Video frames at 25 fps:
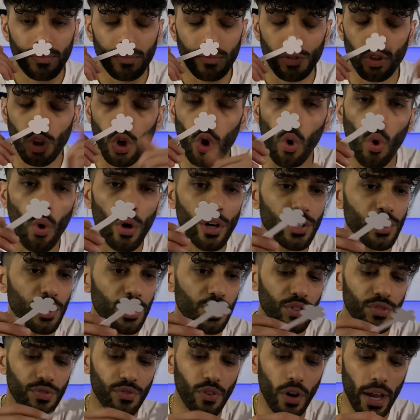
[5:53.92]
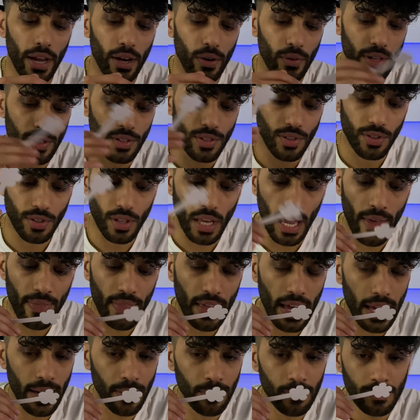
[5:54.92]
Gorgeous fragrance. And
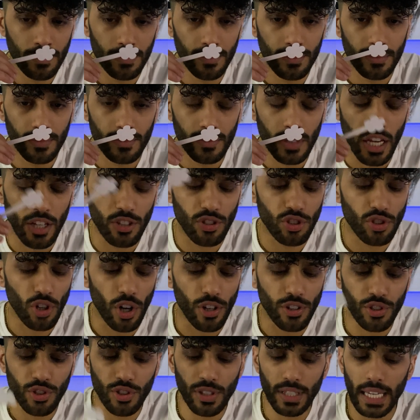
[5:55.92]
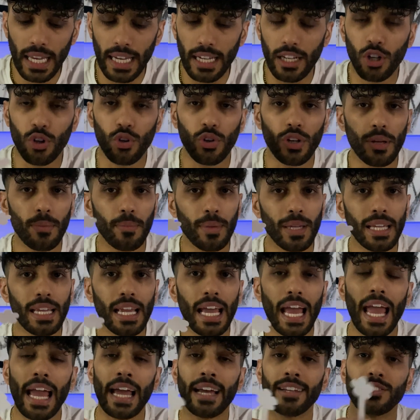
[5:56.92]
then it starts to get
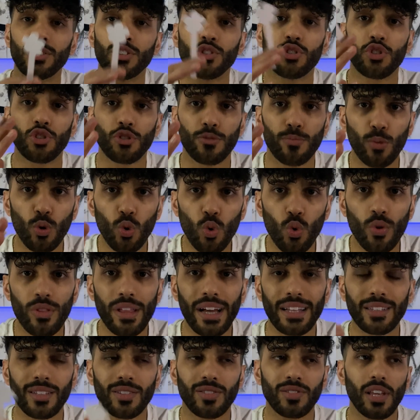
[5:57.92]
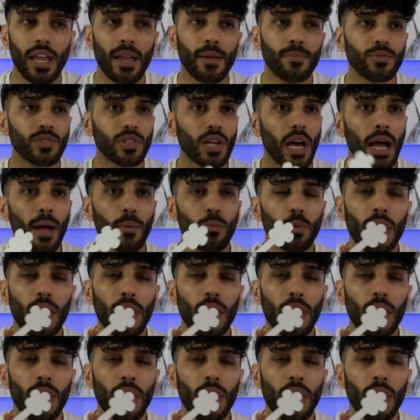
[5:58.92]
creamy and smooth at the same time.